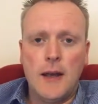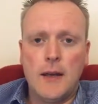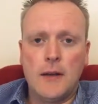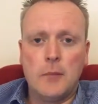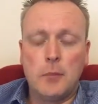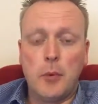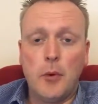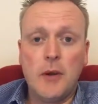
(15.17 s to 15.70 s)

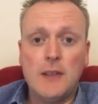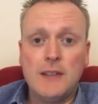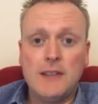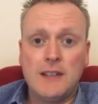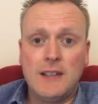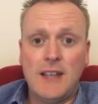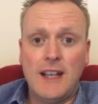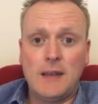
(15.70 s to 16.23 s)
a
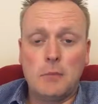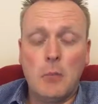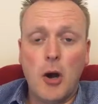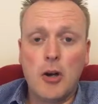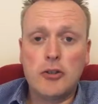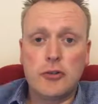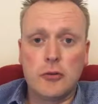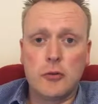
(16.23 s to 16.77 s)
point that
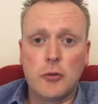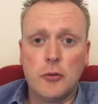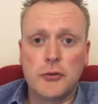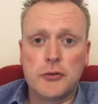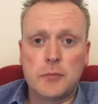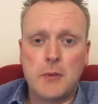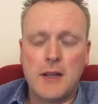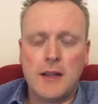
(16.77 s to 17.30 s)
Marshall
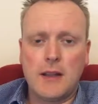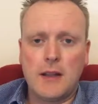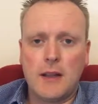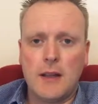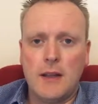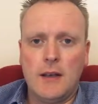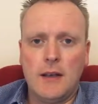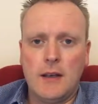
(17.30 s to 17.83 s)
Goldsmith,
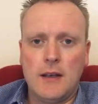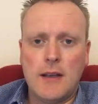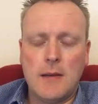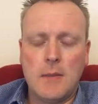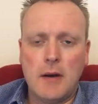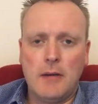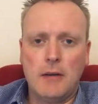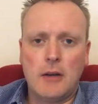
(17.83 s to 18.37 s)
the
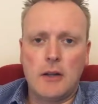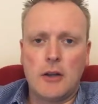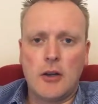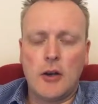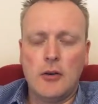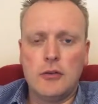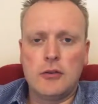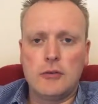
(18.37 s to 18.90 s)
American
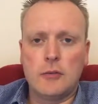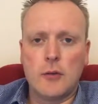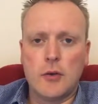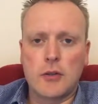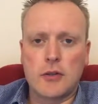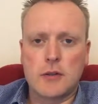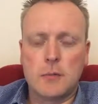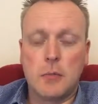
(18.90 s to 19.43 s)
coach,
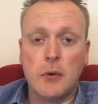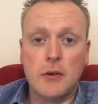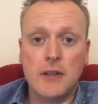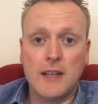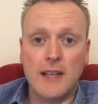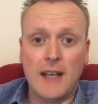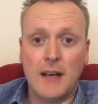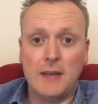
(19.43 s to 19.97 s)
was
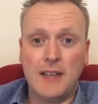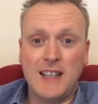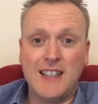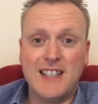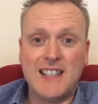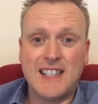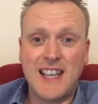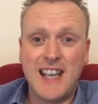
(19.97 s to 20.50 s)
pointing out. That
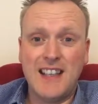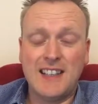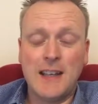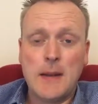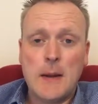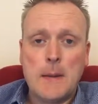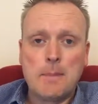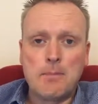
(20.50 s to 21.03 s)
he said
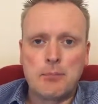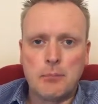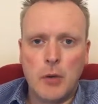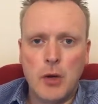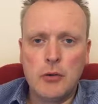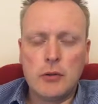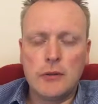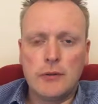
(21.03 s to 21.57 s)

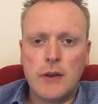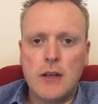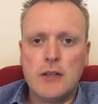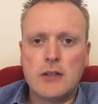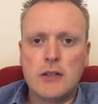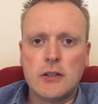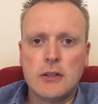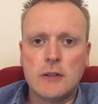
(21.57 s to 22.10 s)

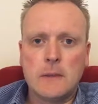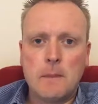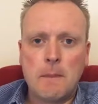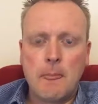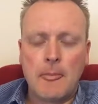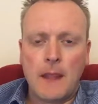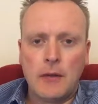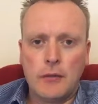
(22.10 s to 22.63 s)
motivation
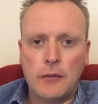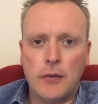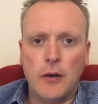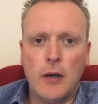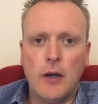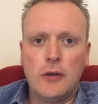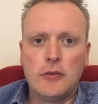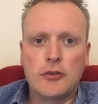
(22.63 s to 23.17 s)

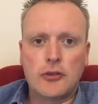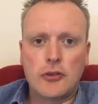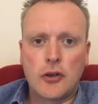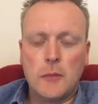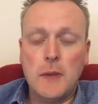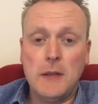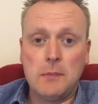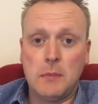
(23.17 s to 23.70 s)
follows
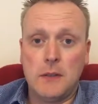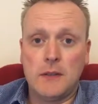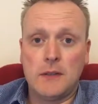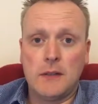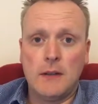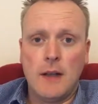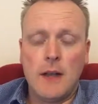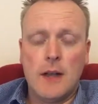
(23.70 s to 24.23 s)

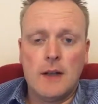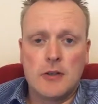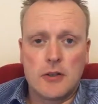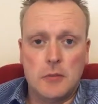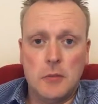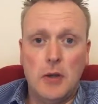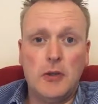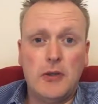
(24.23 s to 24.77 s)
commitment.
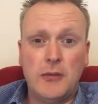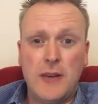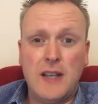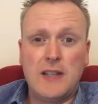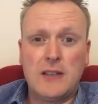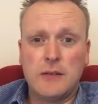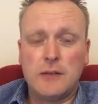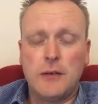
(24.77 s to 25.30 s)
So
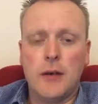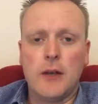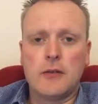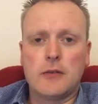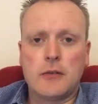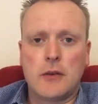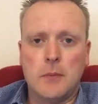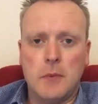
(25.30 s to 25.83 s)
motivation
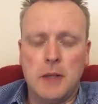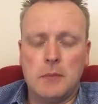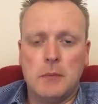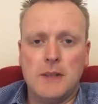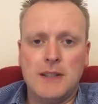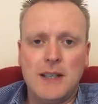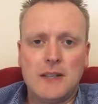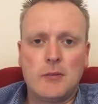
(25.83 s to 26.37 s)
follows
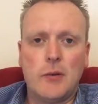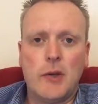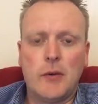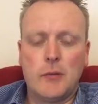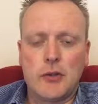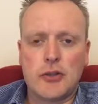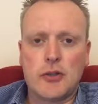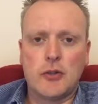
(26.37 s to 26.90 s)
commitment. That's what I
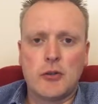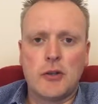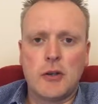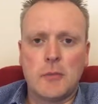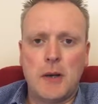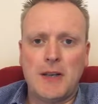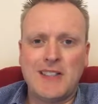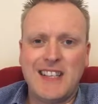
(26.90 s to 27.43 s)
was talking
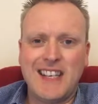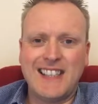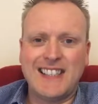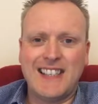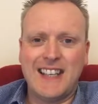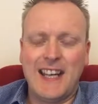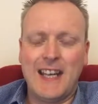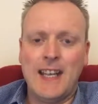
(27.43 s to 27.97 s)
about
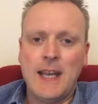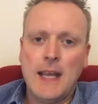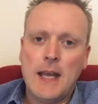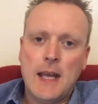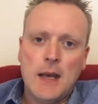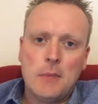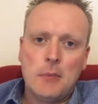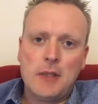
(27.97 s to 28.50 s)
yesterday.
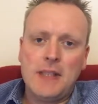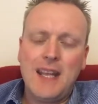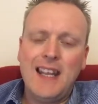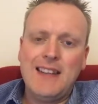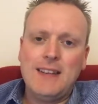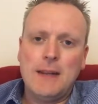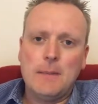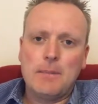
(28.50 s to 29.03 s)
But
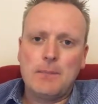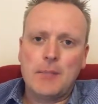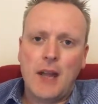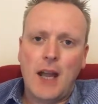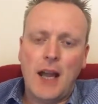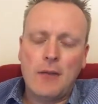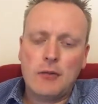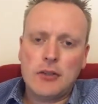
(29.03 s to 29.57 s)
then
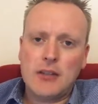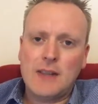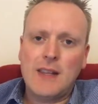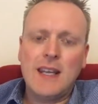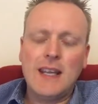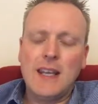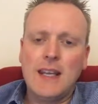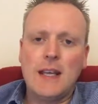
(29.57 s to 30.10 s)
I was
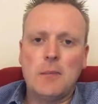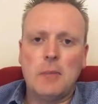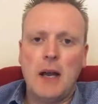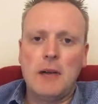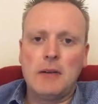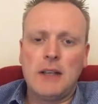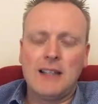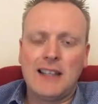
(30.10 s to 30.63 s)
thinking
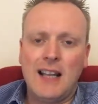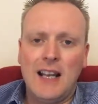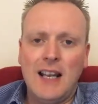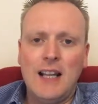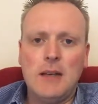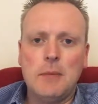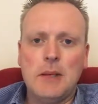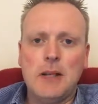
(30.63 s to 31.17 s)
about it a
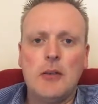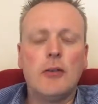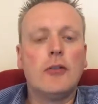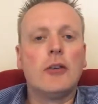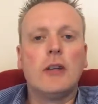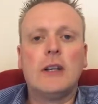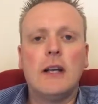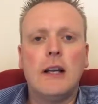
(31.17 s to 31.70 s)
little bit
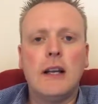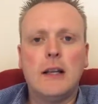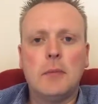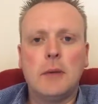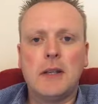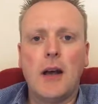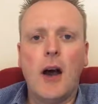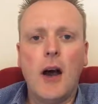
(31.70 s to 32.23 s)
longer and a
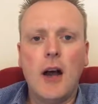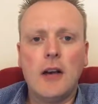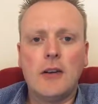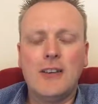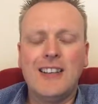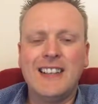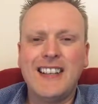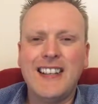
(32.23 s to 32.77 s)
little bit
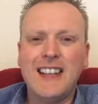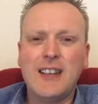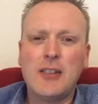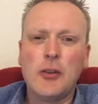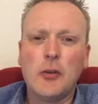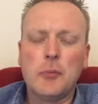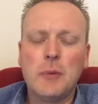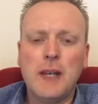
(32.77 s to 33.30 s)
harder, and then I
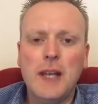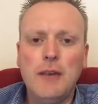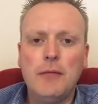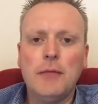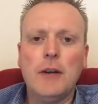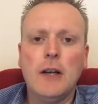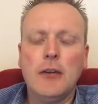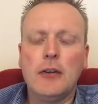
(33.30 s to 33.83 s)
thought, but
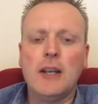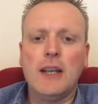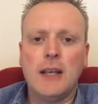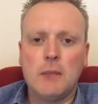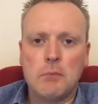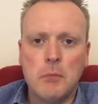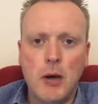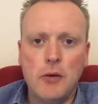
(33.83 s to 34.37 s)
if we're looking
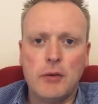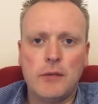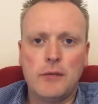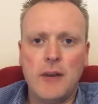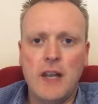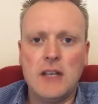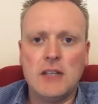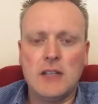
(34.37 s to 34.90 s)
at
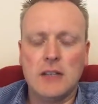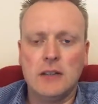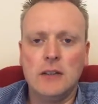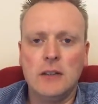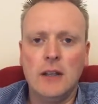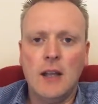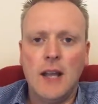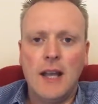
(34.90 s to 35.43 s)

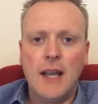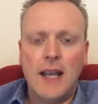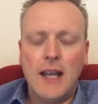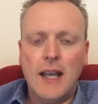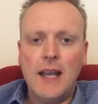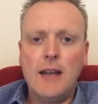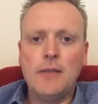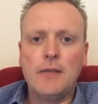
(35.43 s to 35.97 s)
motivation,
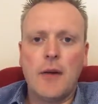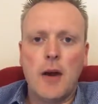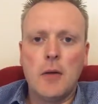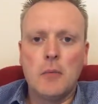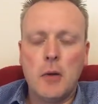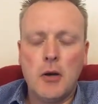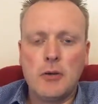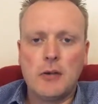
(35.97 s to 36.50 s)
if
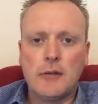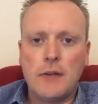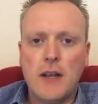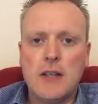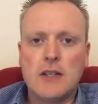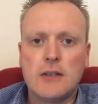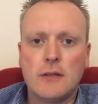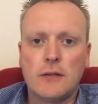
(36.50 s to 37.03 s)
our
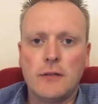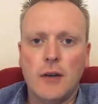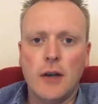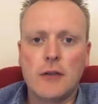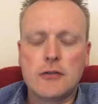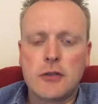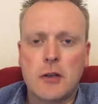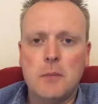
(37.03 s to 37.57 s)
motivation
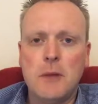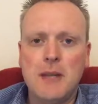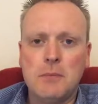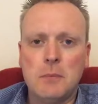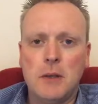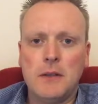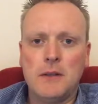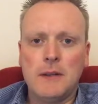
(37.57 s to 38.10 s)
follows
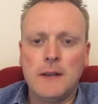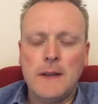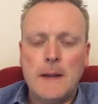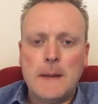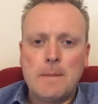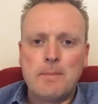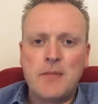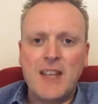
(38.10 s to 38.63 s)
commitment,
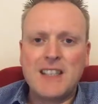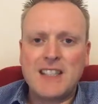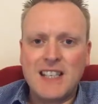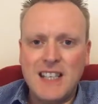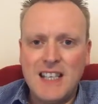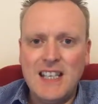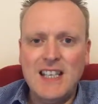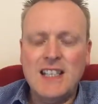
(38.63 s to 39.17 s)
that's
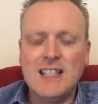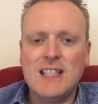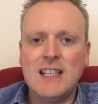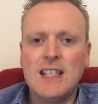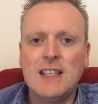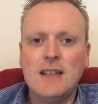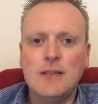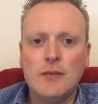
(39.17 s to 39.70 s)

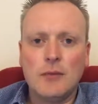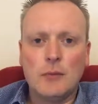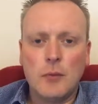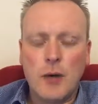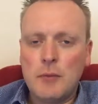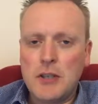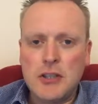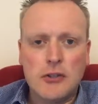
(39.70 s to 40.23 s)
easy
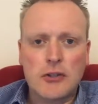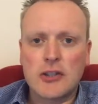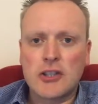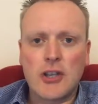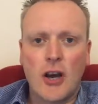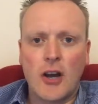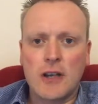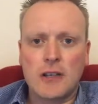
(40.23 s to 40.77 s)
when we just
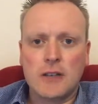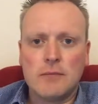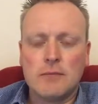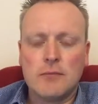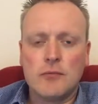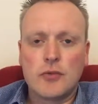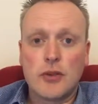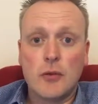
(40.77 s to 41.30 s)
start.
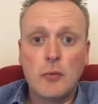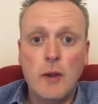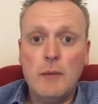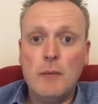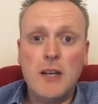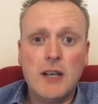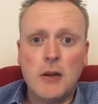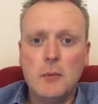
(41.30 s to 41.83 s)
So
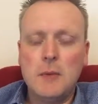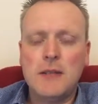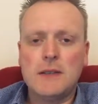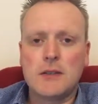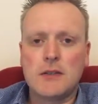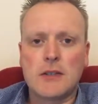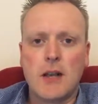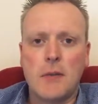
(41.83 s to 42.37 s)
when we
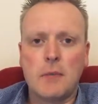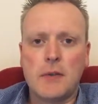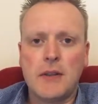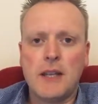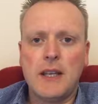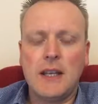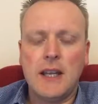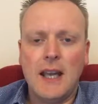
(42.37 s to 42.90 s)
commit to
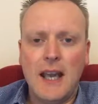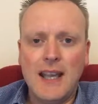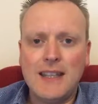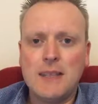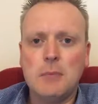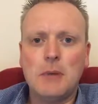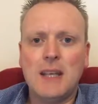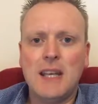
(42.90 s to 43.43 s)
something,
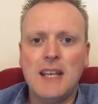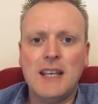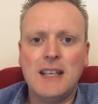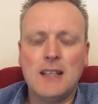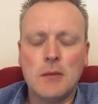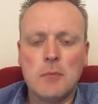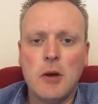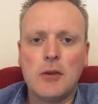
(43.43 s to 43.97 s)
at the
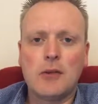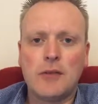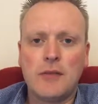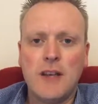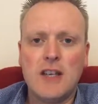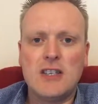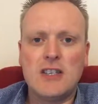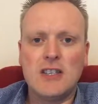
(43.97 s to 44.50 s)
beginning the
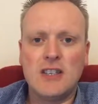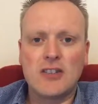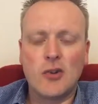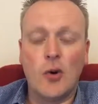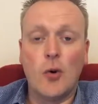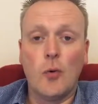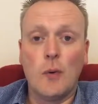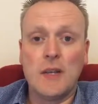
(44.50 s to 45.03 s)
motivation is
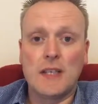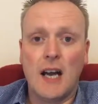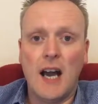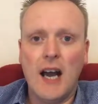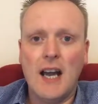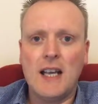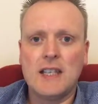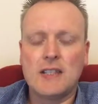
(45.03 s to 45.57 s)
always
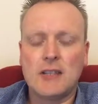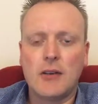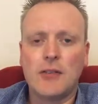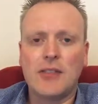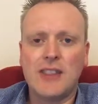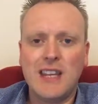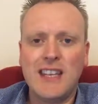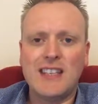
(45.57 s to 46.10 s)
high, so
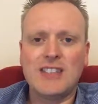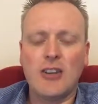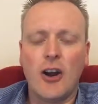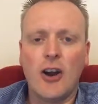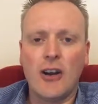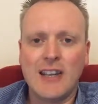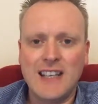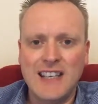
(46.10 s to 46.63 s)
things
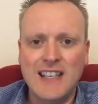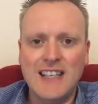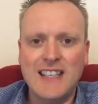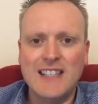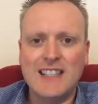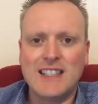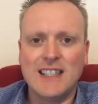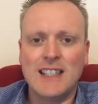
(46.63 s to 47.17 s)
are
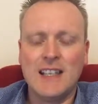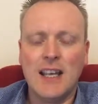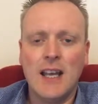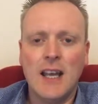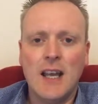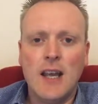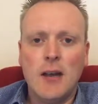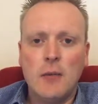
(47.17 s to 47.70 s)
easy.
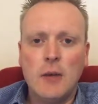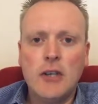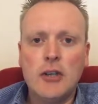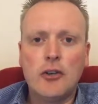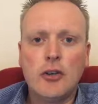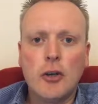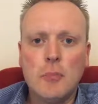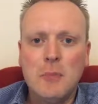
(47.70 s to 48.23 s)
When
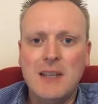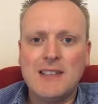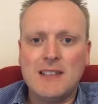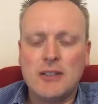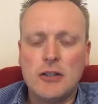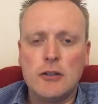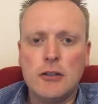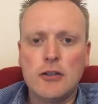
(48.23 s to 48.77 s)
you
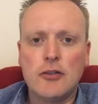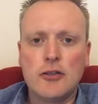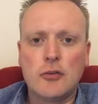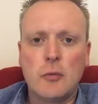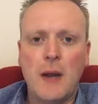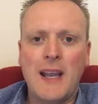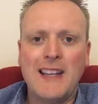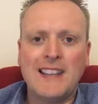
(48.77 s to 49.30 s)
commit to
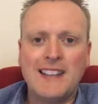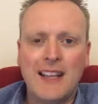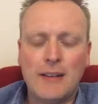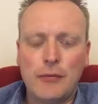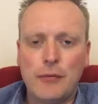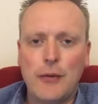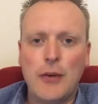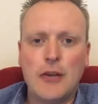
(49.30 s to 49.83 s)
lose weight,
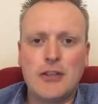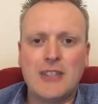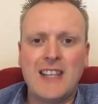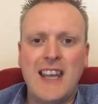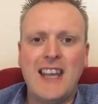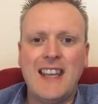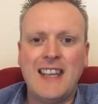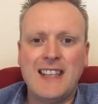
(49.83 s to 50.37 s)
that first
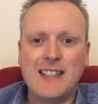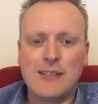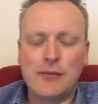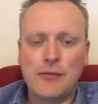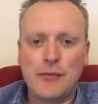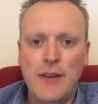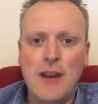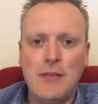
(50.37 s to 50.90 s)
day it's
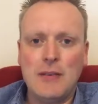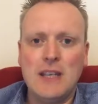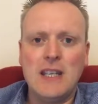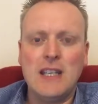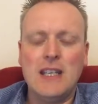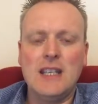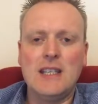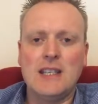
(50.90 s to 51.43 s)
very
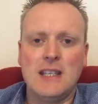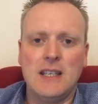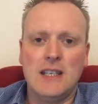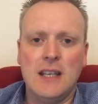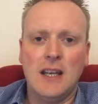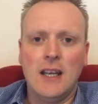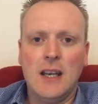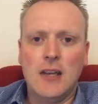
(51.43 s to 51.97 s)

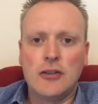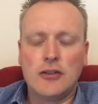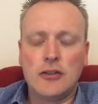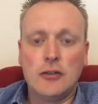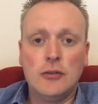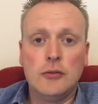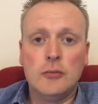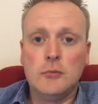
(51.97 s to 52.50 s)
easy
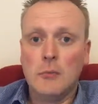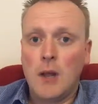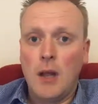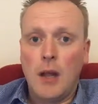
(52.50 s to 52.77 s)
to